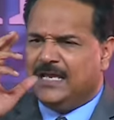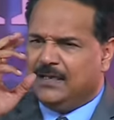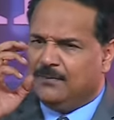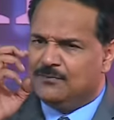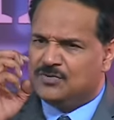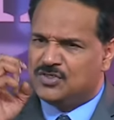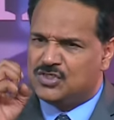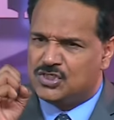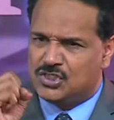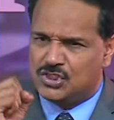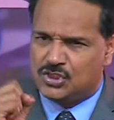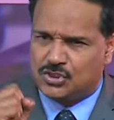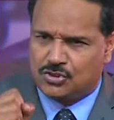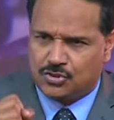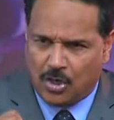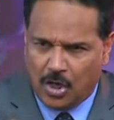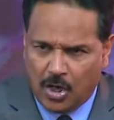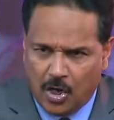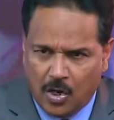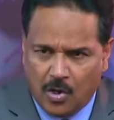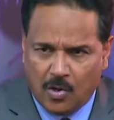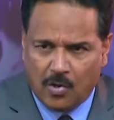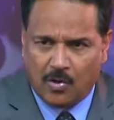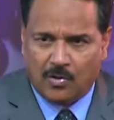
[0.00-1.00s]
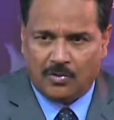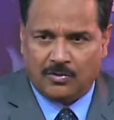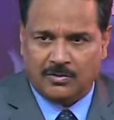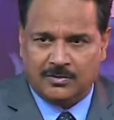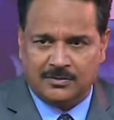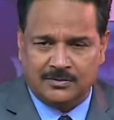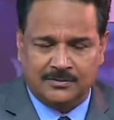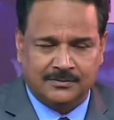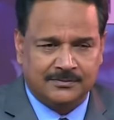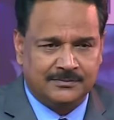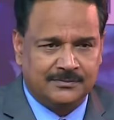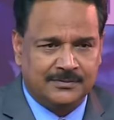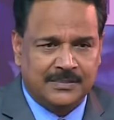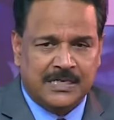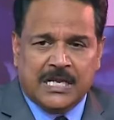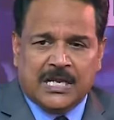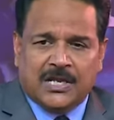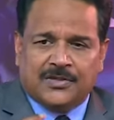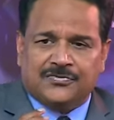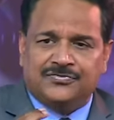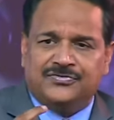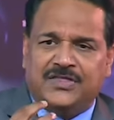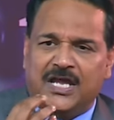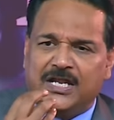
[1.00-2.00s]
am strong,
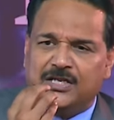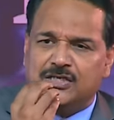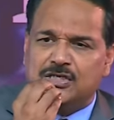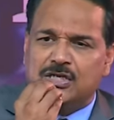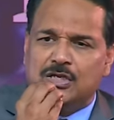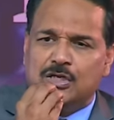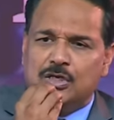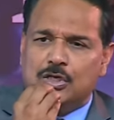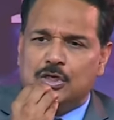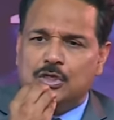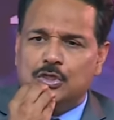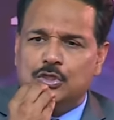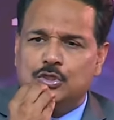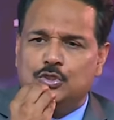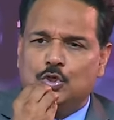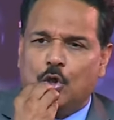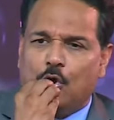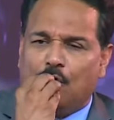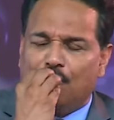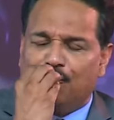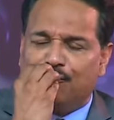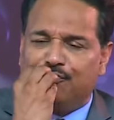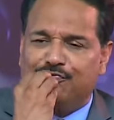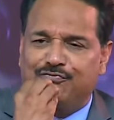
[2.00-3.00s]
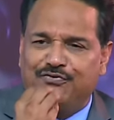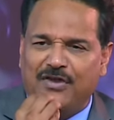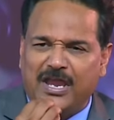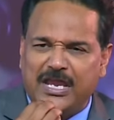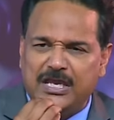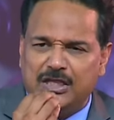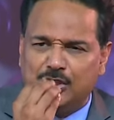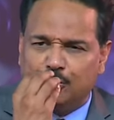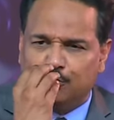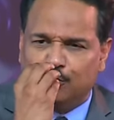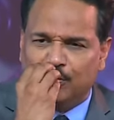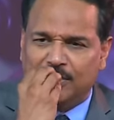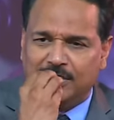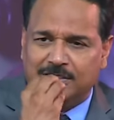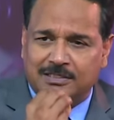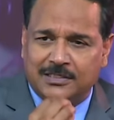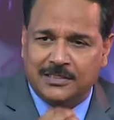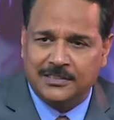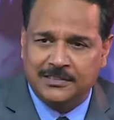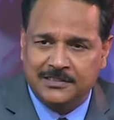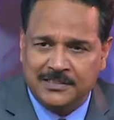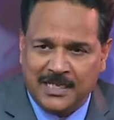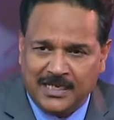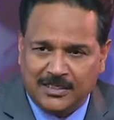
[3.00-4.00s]
that your faith will
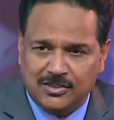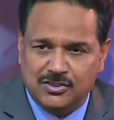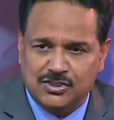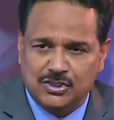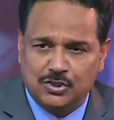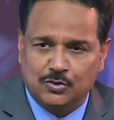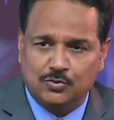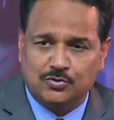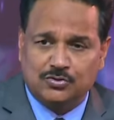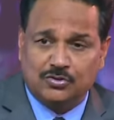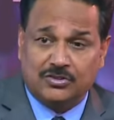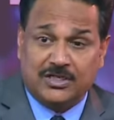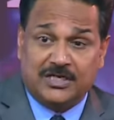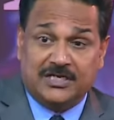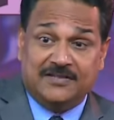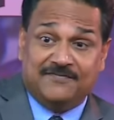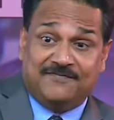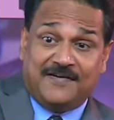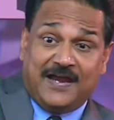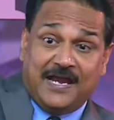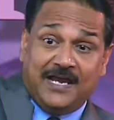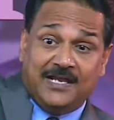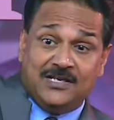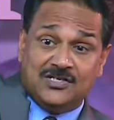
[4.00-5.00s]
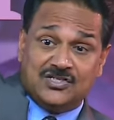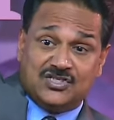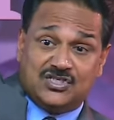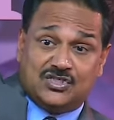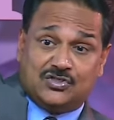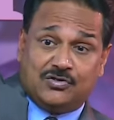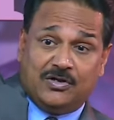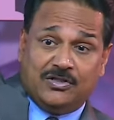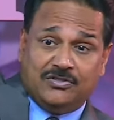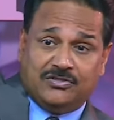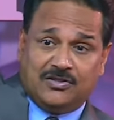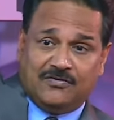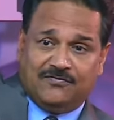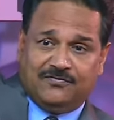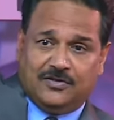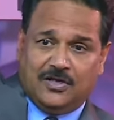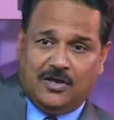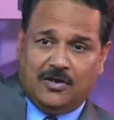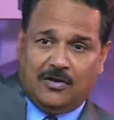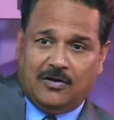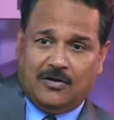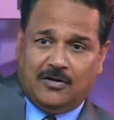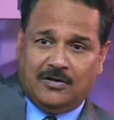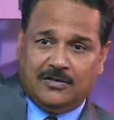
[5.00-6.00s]
connect you to the divine strength of
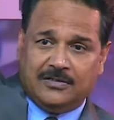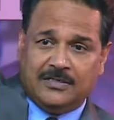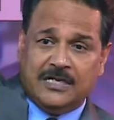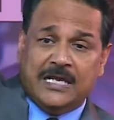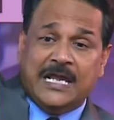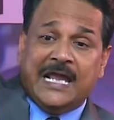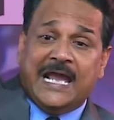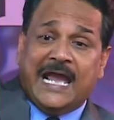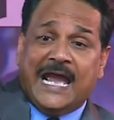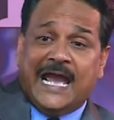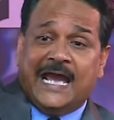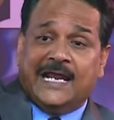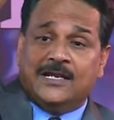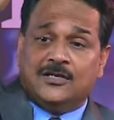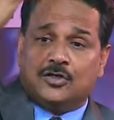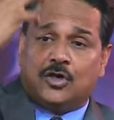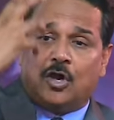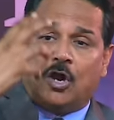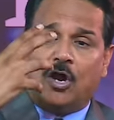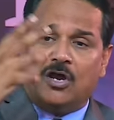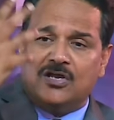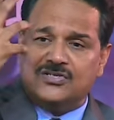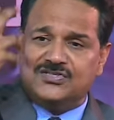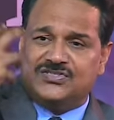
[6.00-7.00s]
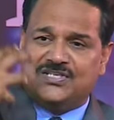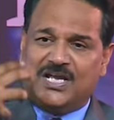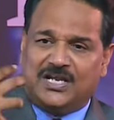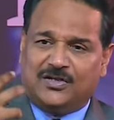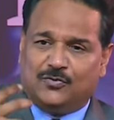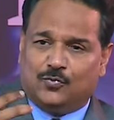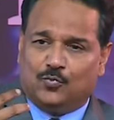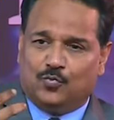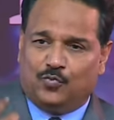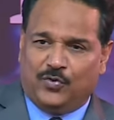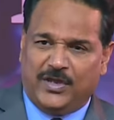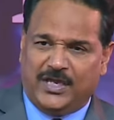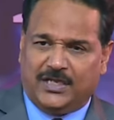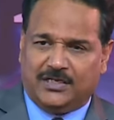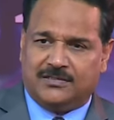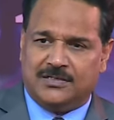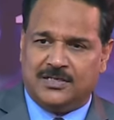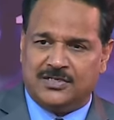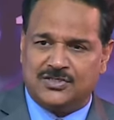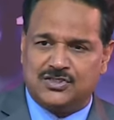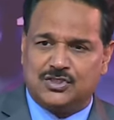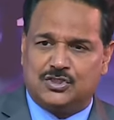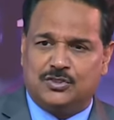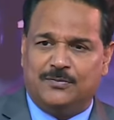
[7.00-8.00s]
God and cause that
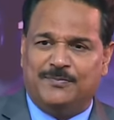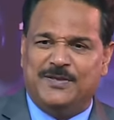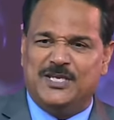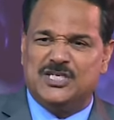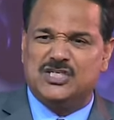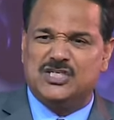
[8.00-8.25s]
weakness to be